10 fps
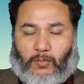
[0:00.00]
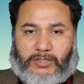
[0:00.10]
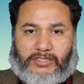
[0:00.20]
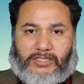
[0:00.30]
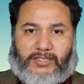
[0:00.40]

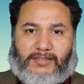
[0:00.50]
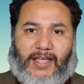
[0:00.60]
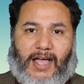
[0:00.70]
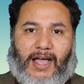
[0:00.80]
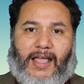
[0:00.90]
which is
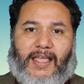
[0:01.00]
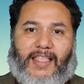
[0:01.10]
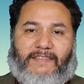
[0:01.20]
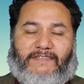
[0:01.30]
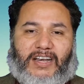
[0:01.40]
the
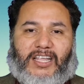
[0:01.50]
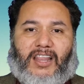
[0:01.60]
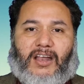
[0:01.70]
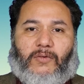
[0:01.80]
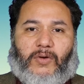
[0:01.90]

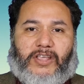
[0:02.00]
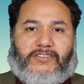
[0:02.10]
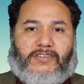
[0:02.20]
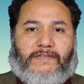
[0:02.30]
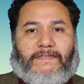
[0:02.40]
vanilla
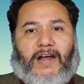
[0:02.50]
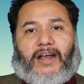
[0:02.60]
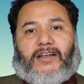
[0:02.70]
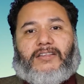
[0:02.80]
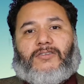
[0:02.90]
rich
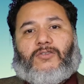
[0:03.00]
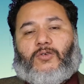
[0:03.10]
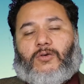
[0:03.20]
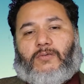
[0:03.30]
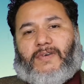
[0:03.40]
fragrance too,